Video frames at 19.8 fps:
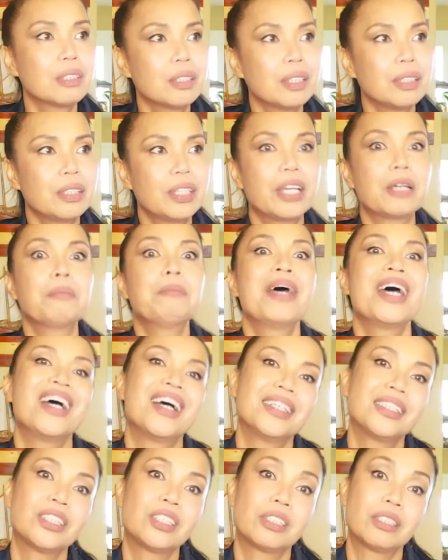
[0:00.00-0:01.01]
their
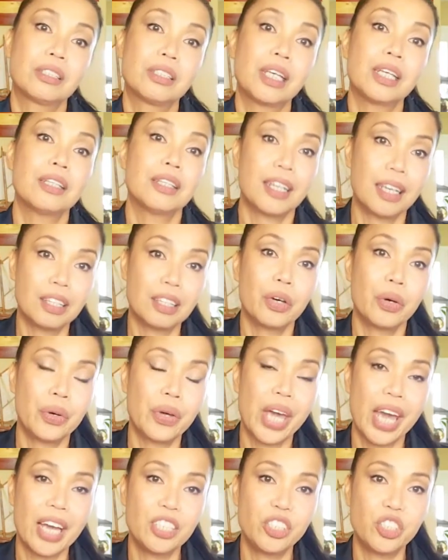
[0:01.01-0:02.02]
best in that
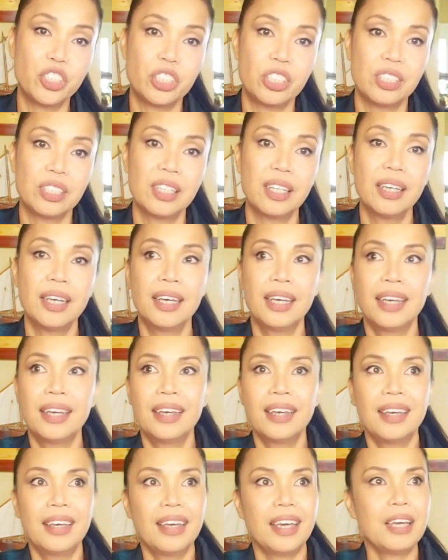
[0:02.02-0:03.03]
occasion.
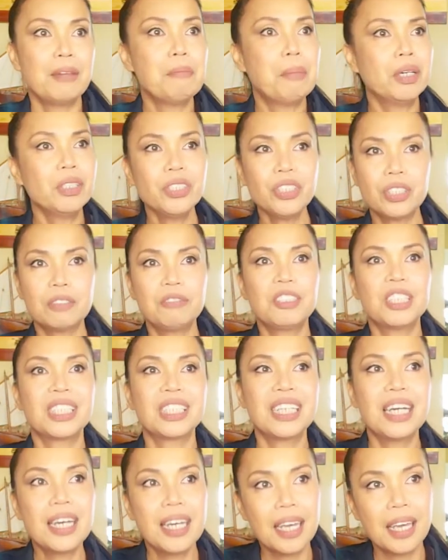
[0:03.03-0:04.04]
And most of the
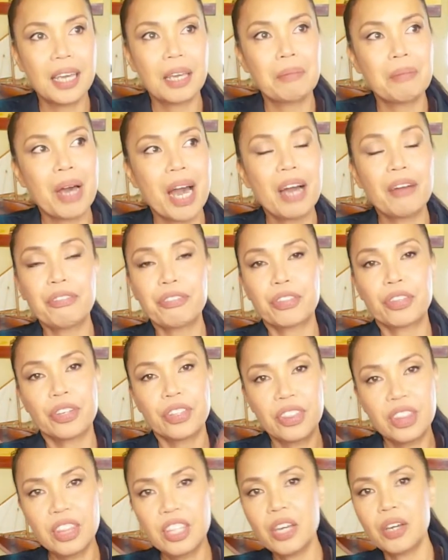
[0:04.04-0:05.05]
time, after
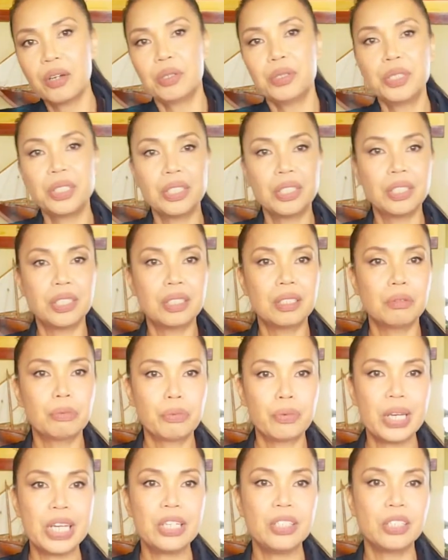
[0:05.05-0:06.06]
those
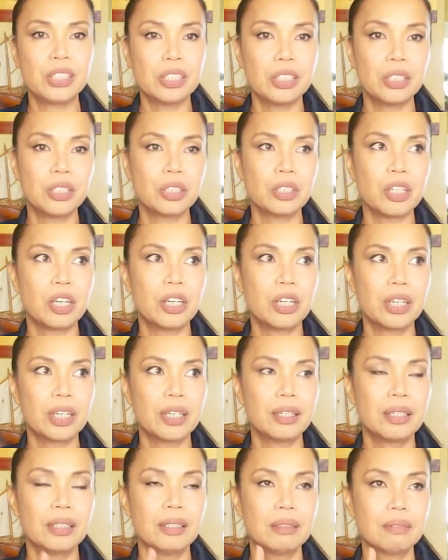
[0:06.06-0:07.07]
reasons
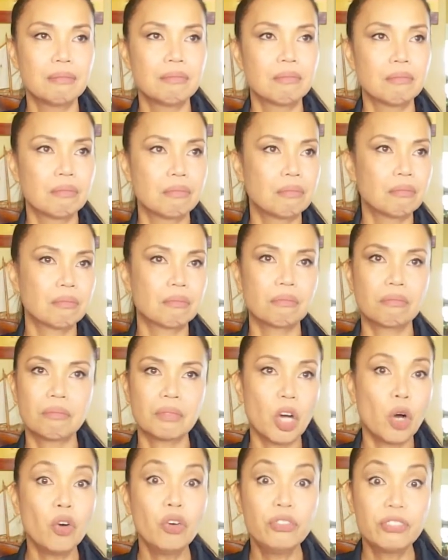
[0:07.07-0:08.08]
are
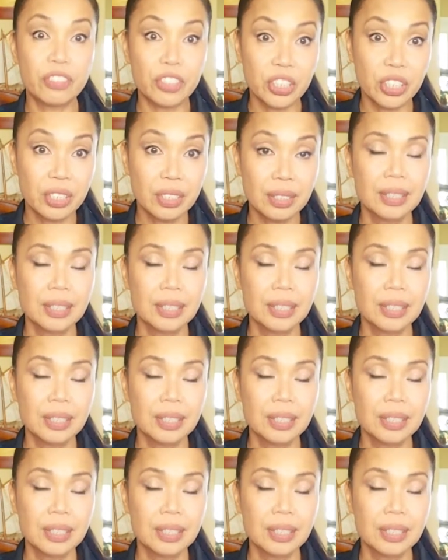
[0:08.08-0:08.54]
over,